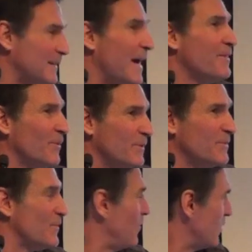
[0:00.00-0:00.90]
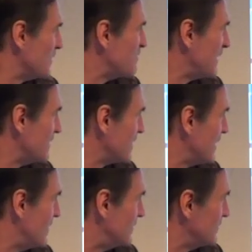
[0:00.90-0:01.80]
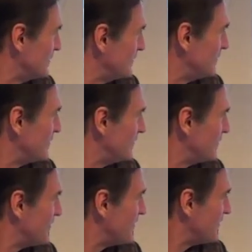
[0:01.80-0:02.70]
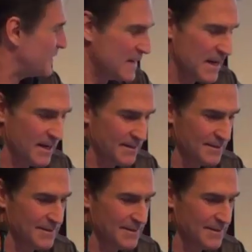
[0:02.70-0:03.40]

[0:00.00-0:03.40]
I thought it was a horse, but it's a goat. yeah.